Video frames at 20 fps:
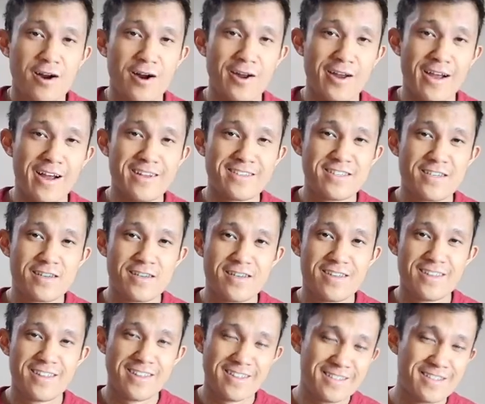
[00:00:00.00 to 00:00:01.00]
Alright guys,
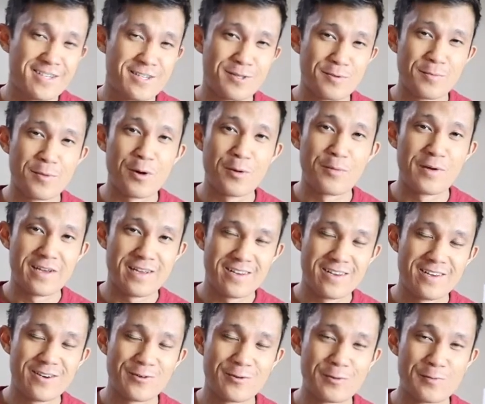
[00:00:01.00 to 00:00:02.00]
this is the moment
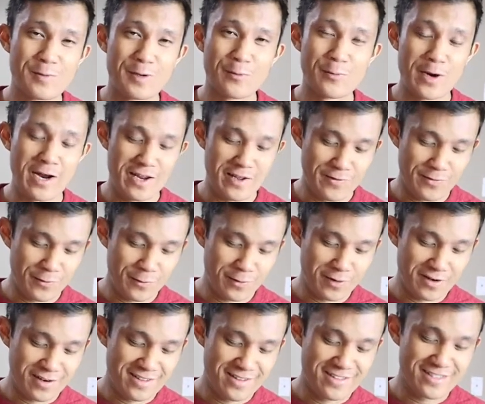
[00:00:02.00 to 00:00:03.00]
we've been waiting
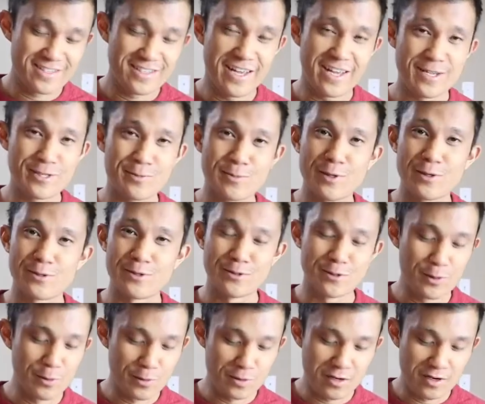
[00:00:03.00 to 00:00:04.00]
for. The steak smells
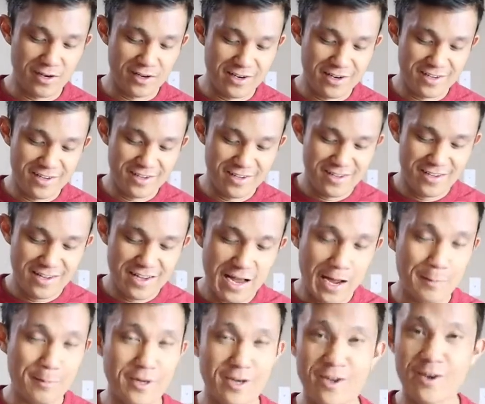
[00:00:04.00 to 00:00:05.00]
so good.
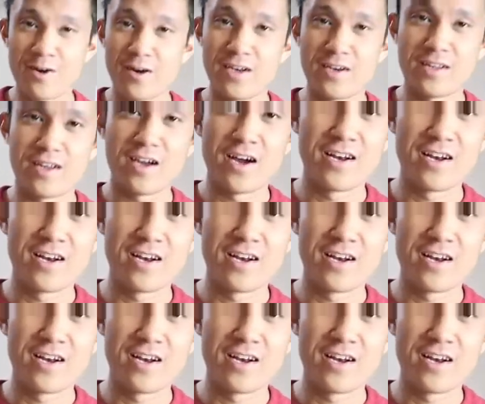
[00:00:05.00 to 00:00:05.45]
I'm gonna go ahead and